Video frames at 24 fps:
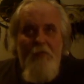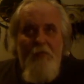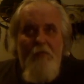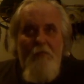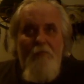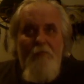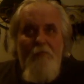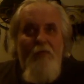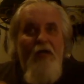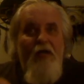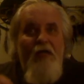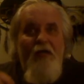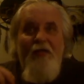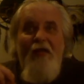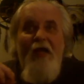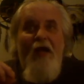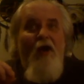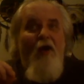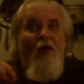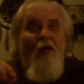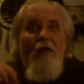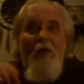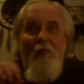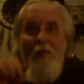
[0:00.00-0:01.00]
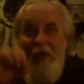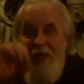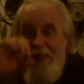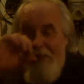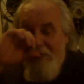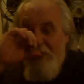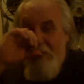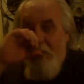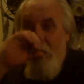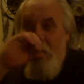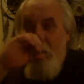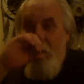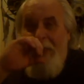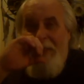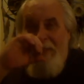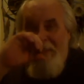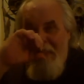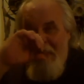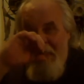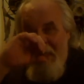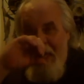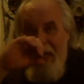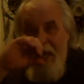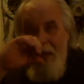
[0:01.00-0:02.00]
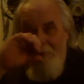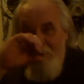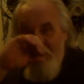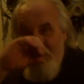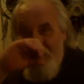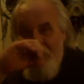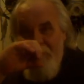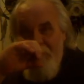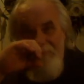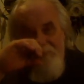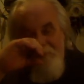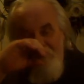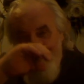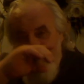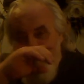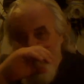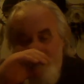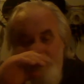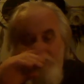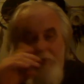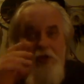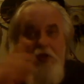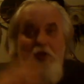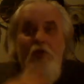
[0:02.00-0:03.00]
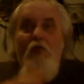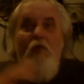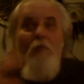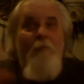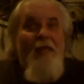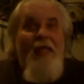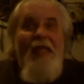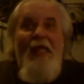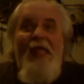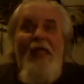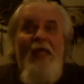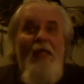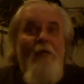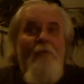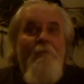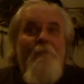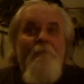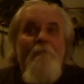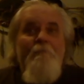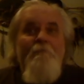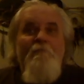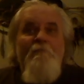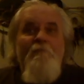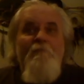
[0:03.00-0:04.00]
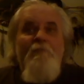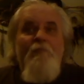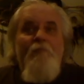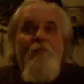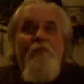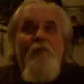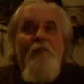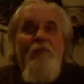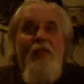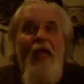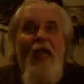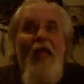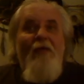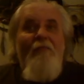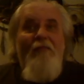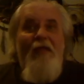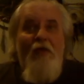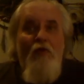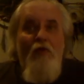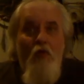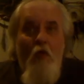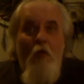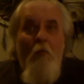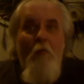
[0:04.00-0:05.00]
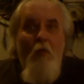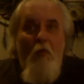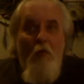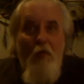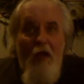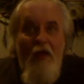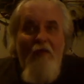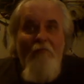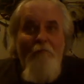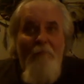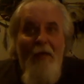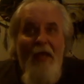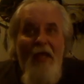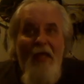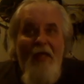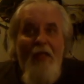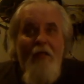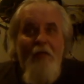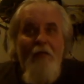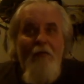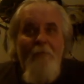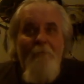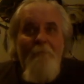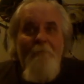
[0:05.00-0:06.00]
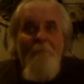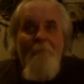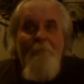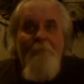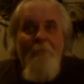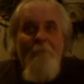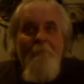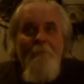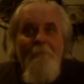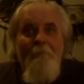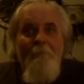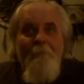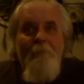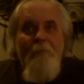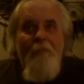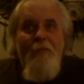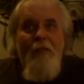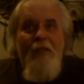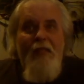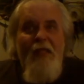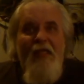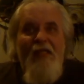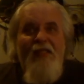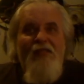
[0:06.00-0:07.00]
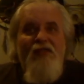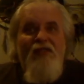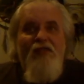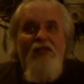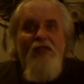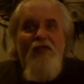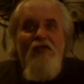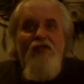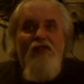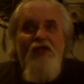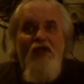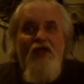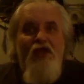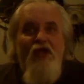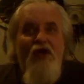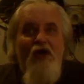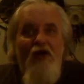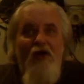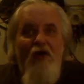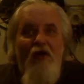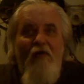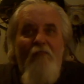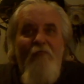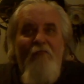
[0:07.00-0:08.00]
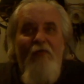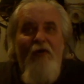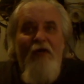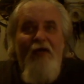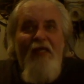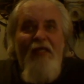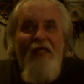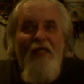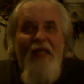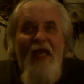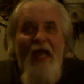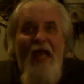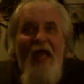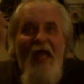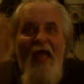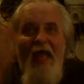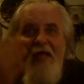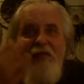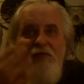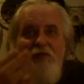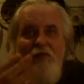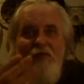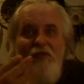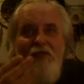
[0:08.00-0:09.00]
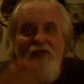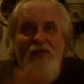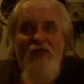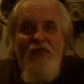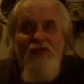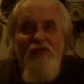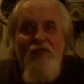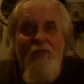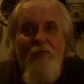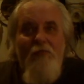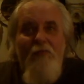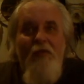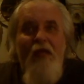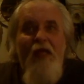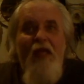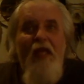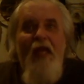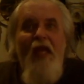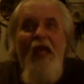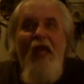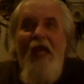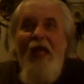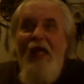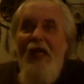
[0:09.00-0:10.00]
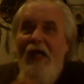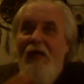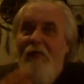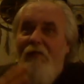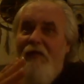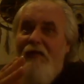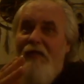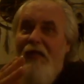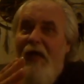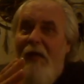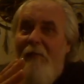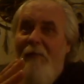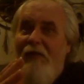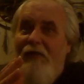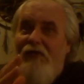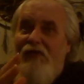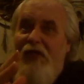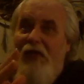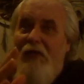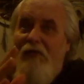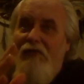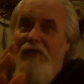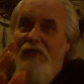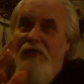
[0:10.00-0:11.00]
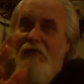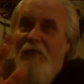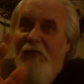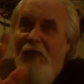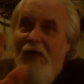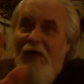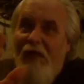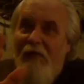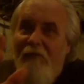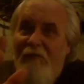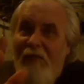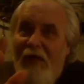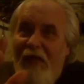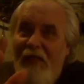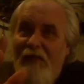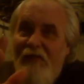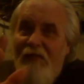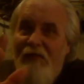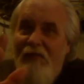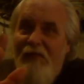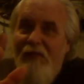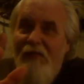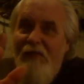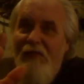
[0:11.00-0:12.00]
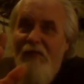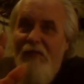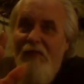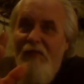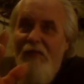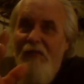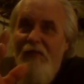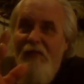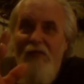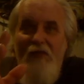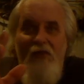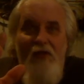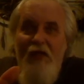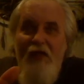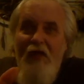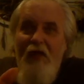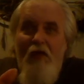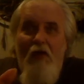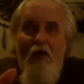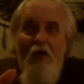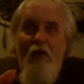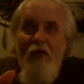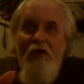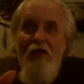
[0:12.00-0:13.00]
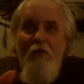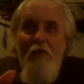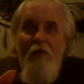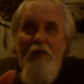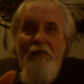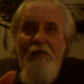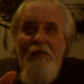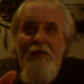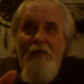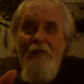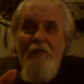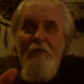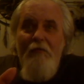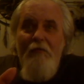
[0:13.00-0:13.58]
But the only way it's going to happen for you or me to have that normal life back is to cut our fucking ties with the system. And every time it shows its fucking face, you ain't got to argue with it.